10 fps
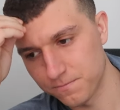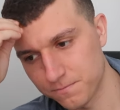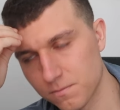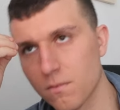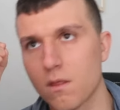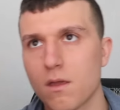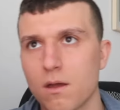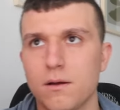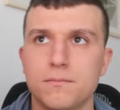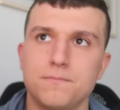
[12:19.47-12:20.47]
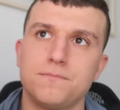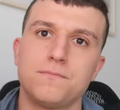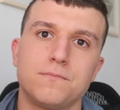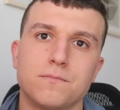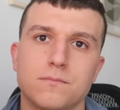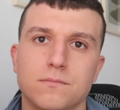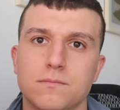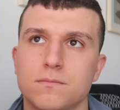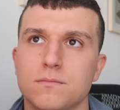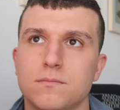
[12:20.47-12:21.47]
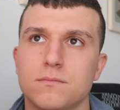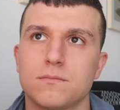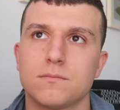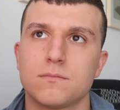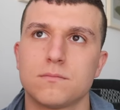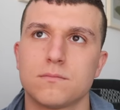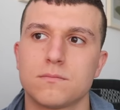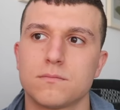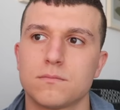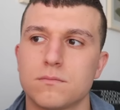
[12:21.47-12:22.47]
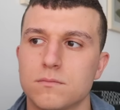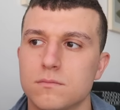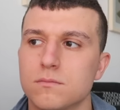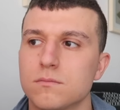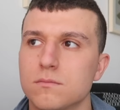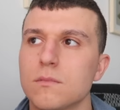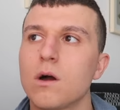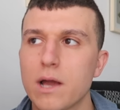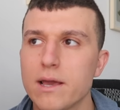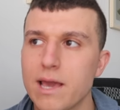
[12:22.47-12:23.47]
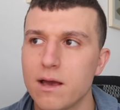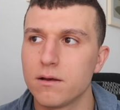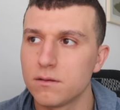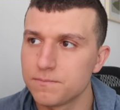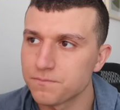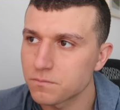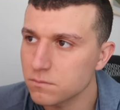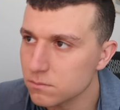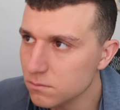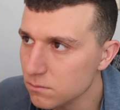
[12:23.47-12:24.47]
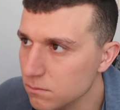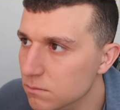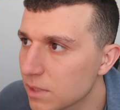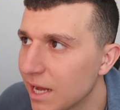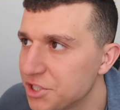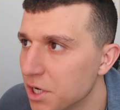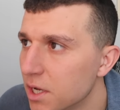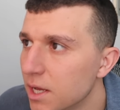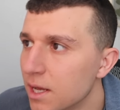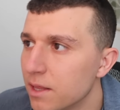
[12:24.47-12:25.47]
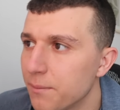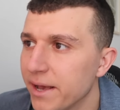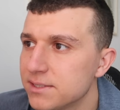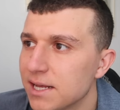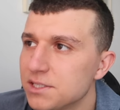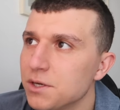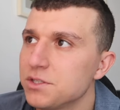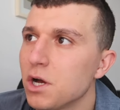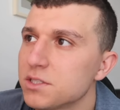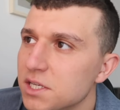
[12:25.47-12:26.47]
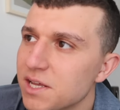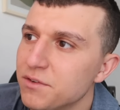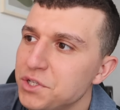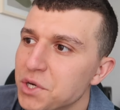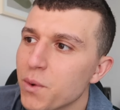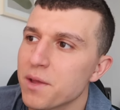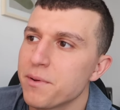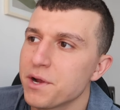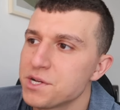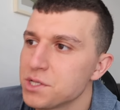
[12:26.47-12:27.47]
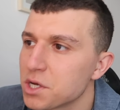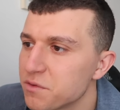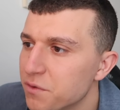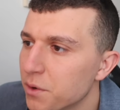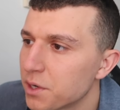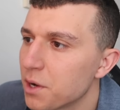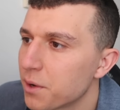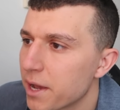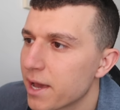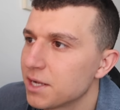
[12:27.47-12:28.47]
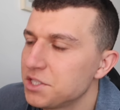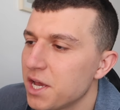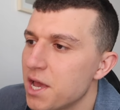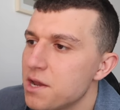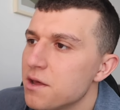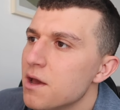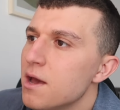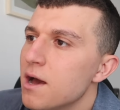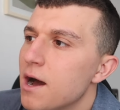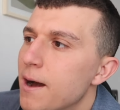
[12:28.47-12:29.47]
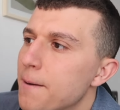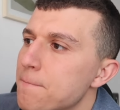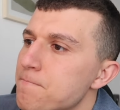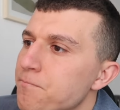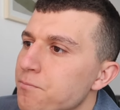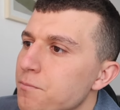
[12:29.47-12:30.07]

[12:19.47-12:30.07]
that's why I said, oh, look, let me make sure I get back some insurance. That's what I'm calling. Okay, that's yeah. contact Gotcha. That makes sense. So as long as it doesn't have a two-year waiting period, you're looking for it. Okay, gotcha. And um,